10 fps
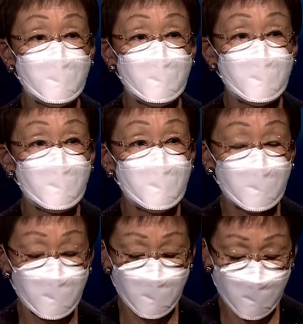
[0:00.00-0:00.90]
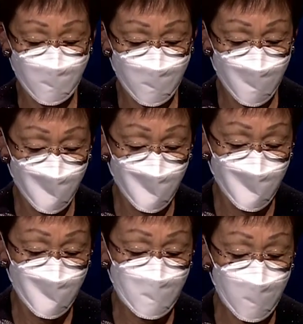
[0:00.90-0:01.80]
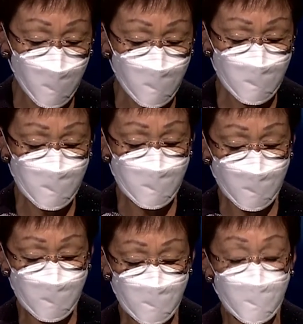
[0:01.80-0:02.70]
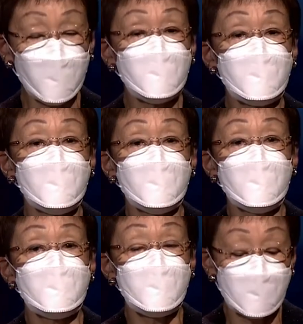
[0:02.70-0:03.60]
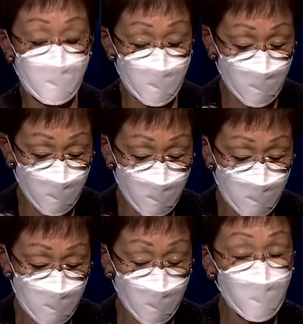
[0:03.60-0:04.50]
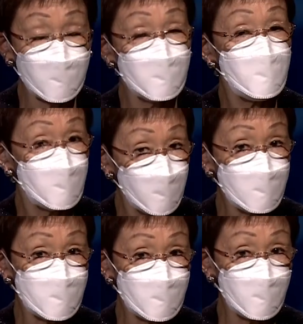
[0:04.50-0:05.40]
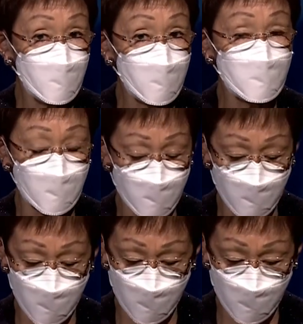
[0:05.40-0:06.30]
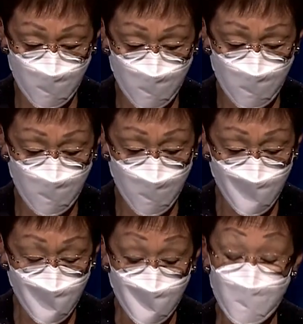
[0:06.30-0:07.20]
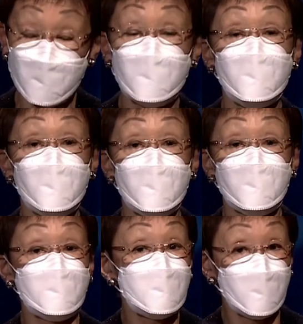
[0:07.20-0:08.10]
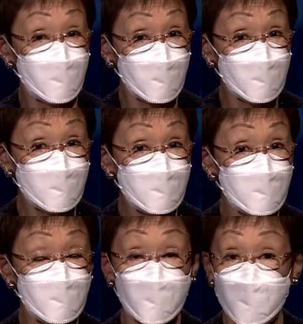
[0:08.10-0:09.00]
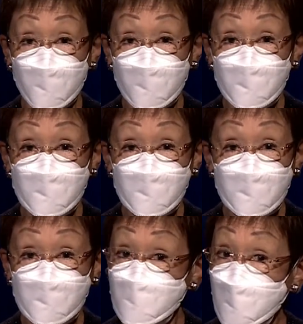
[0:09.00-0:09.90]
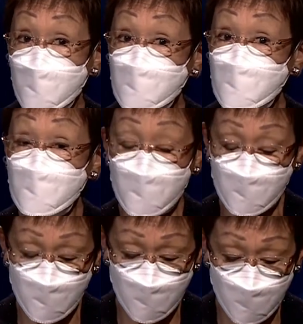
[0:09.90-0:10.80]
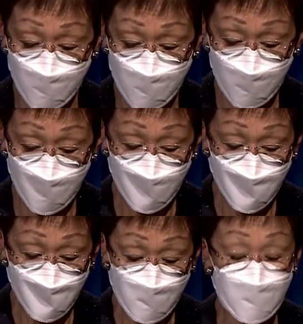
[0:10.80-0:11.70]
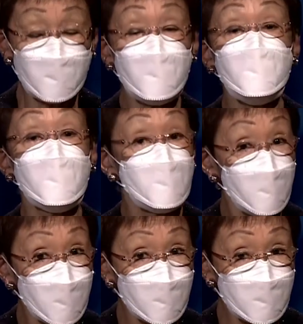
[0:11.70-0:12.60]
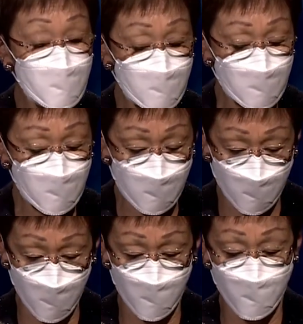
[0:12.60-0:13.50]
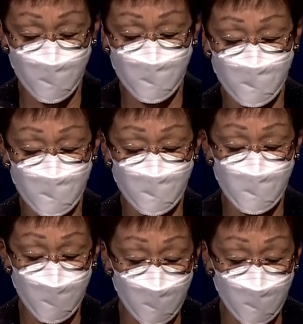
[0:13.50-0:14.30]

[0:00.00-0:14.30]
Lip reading: is a serious and pervasive problem in Honolulu. It involves girls, boys, transgender youth. Some are runaways, some are victims of child abuse or neglect, as well as drug addiction.